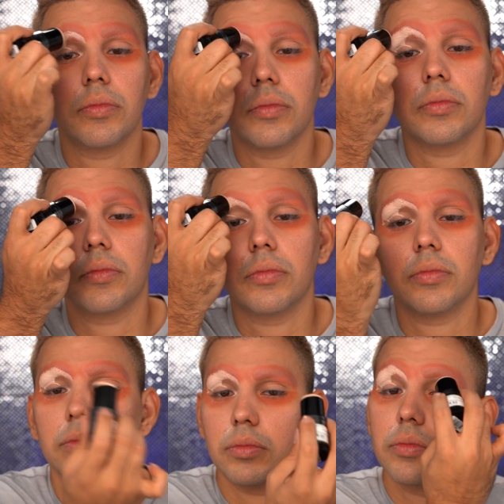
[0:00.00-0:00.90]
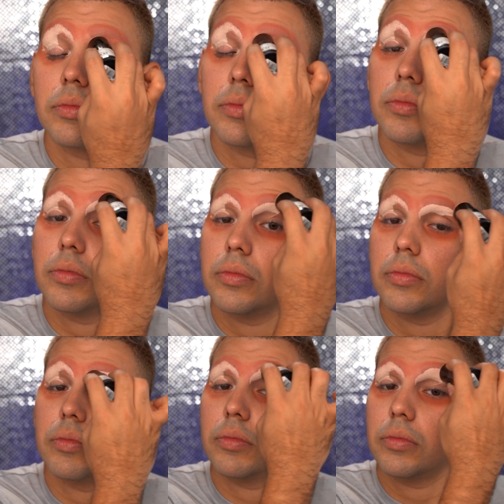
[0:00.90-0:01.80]
Now that my eyebrows are
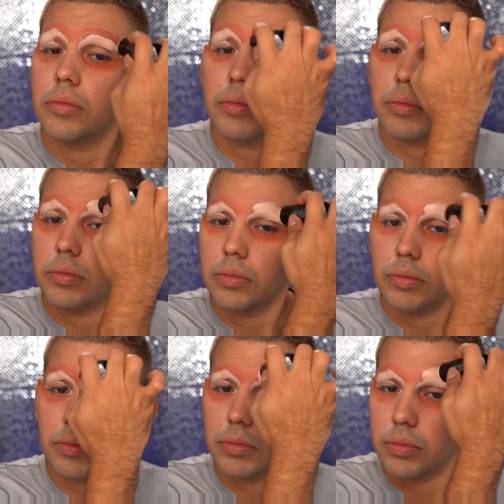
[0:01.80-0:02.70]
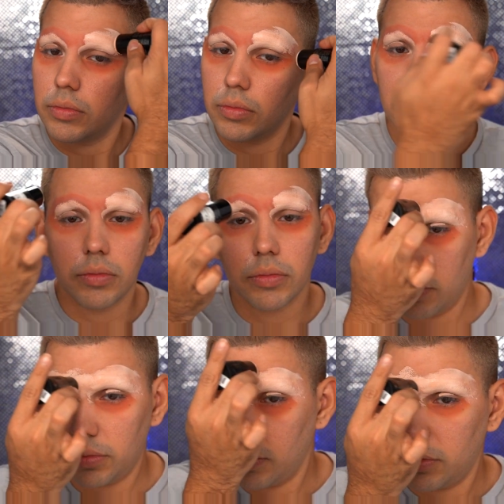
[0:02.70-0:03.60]
all set, I'm going to go in with some
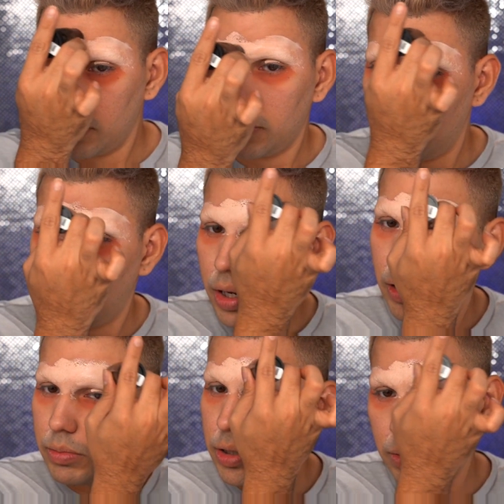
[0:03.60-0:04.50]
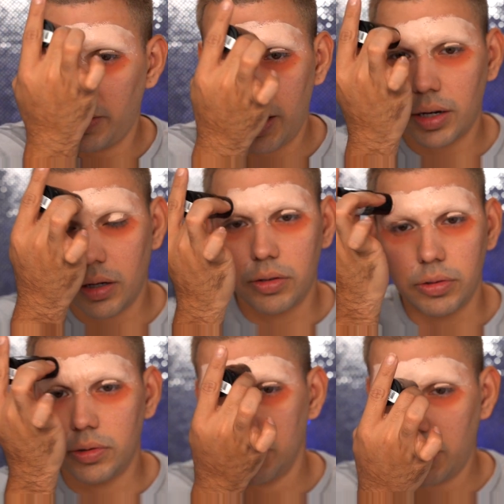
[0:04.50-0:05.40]
foundation, and the foundation I'm going to be
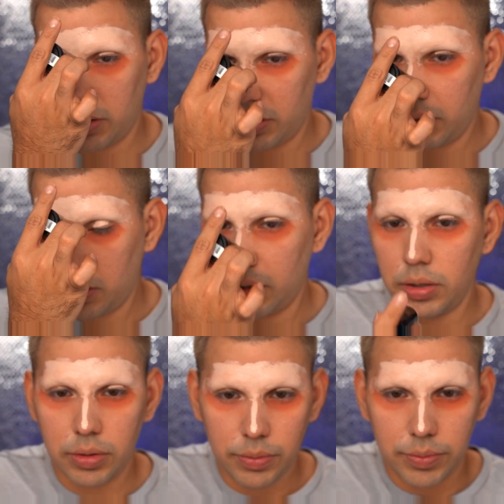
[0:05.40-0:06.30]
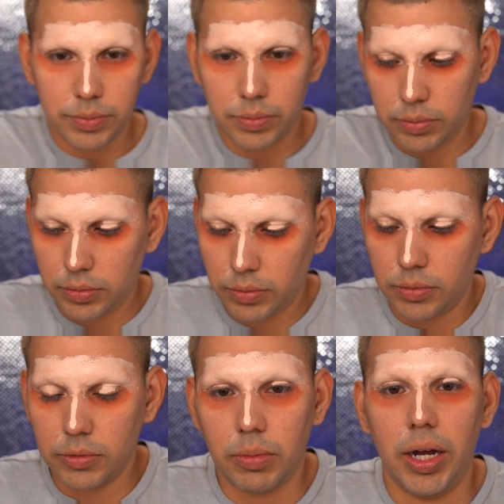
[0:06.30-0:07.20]
using is the Mehron Cream Blend
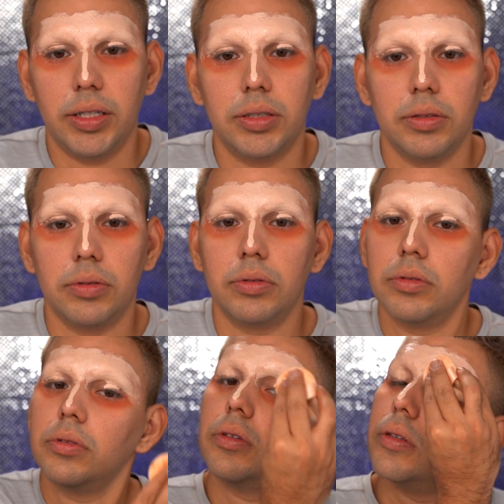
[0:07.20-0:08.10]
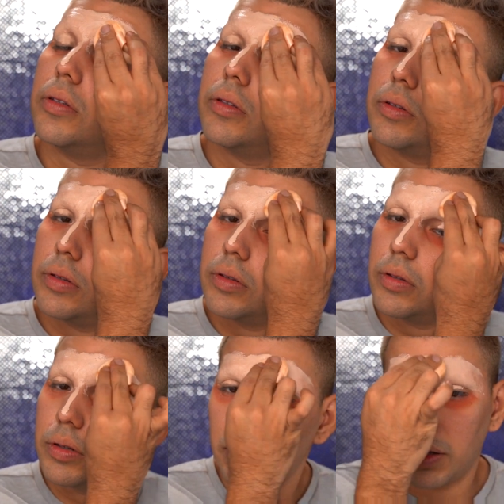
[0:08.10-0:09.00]
Sticks, and I'm taking the
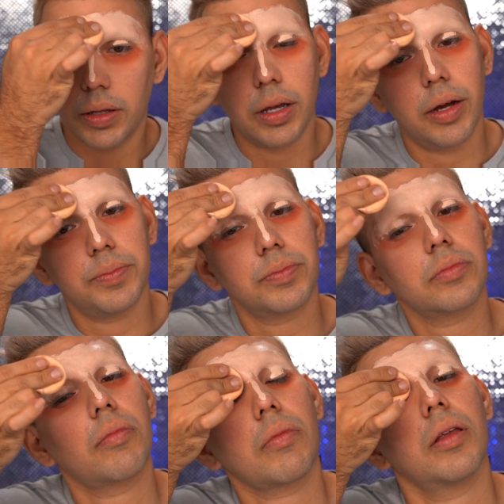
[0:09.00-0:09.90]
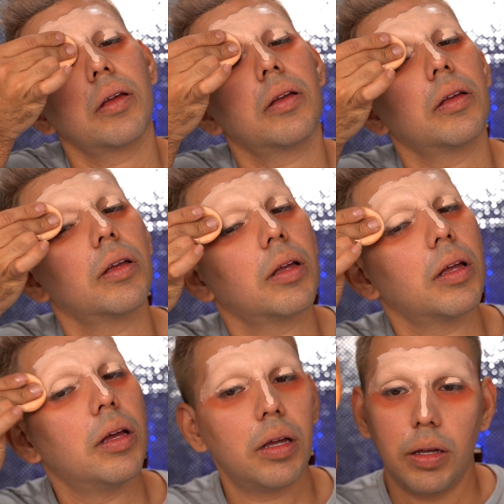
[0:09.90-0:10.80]
shade Ivory Bisque and I apply this over
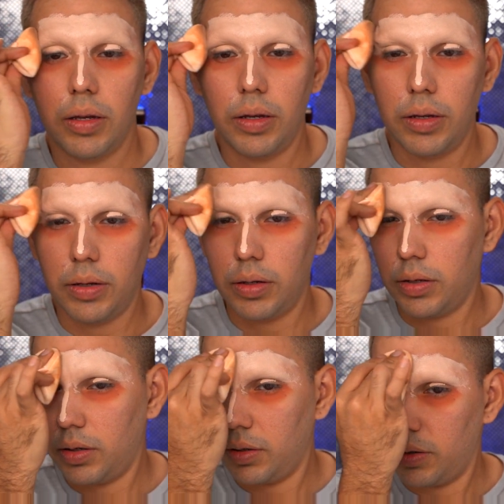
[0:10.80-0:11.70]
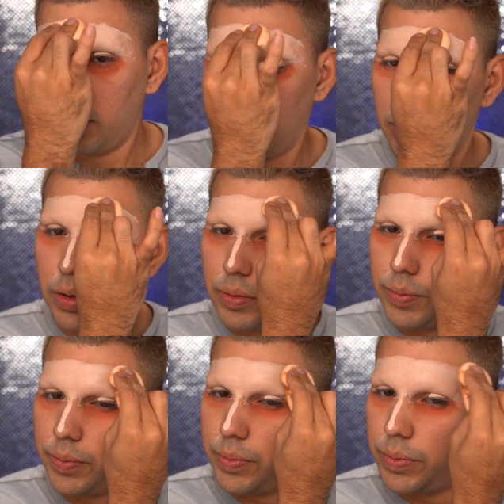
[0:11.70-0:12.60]
my eyebrows, and later on in the
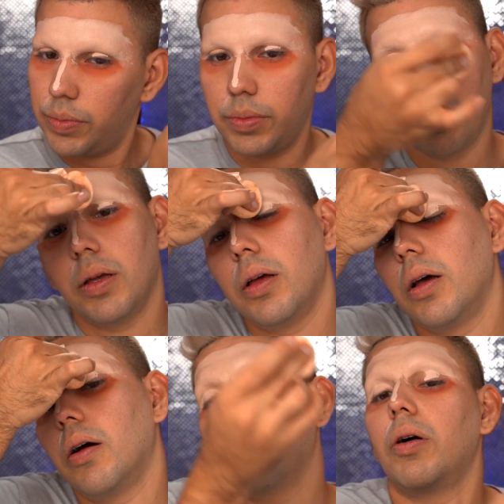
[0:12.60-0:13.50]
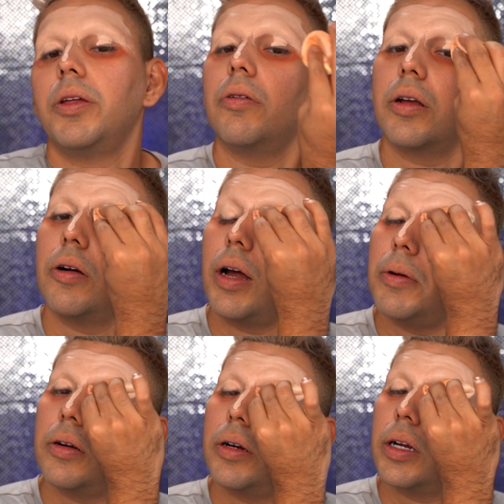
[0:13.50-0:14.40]
video I'm going to apply this to the center of my
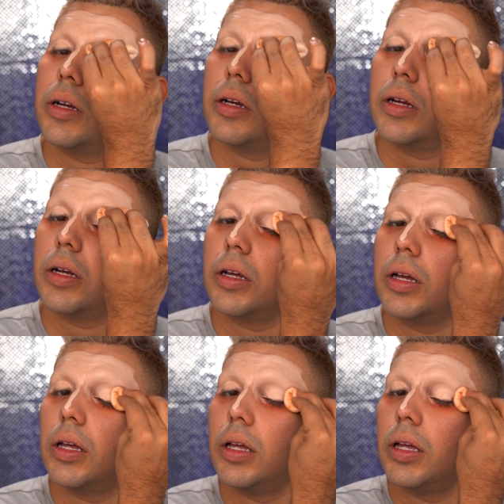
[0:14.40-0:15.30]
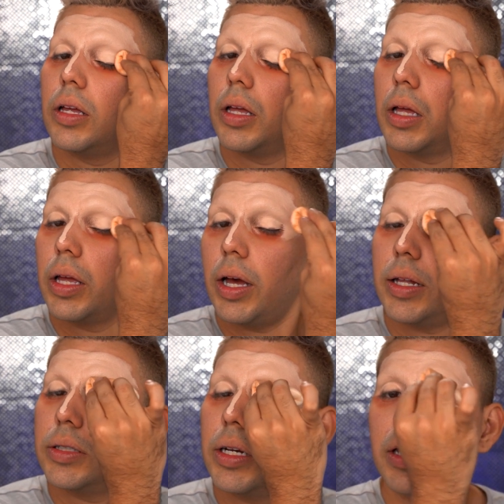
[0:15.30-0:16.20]
face, like under my eyes and
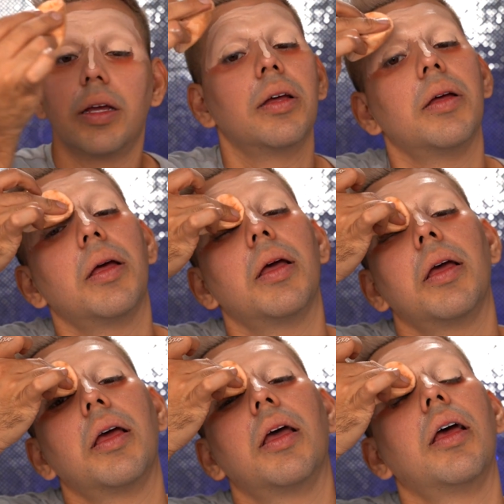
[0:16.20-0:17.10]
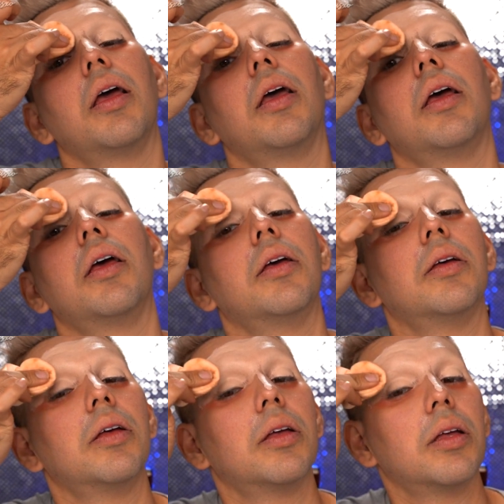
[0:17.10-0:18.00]
my chin, and this is just going to
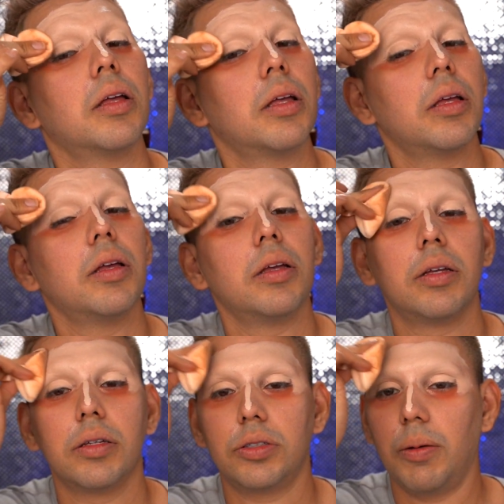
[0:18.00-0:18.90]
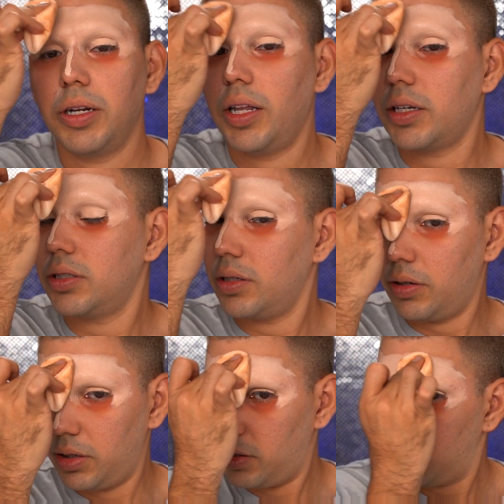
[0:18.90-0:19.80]
draw light and pull those features
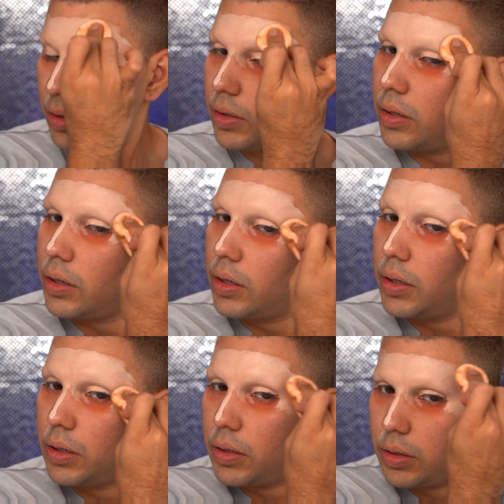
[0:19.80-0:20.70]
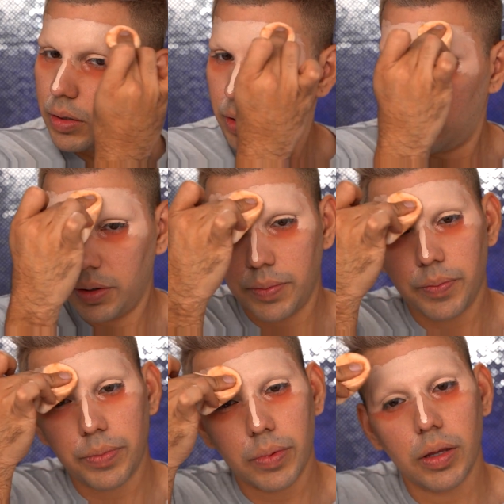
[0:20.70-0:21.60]
forward. And I'm blending this
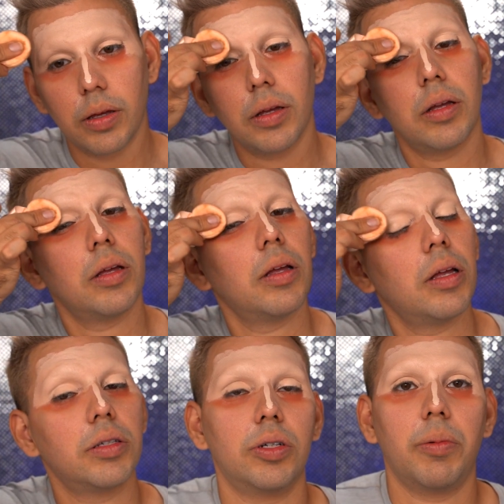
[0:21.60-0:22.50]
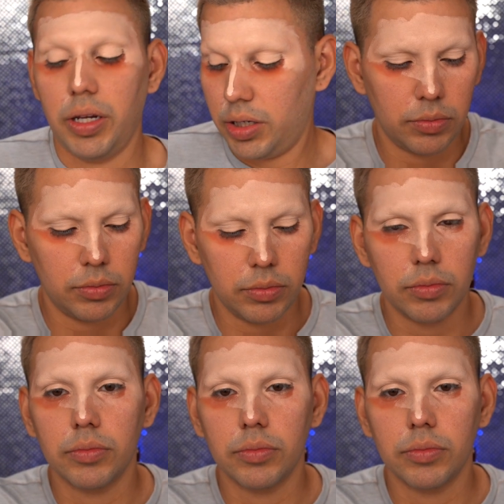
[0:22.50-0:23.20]
foundation out with a powder puff.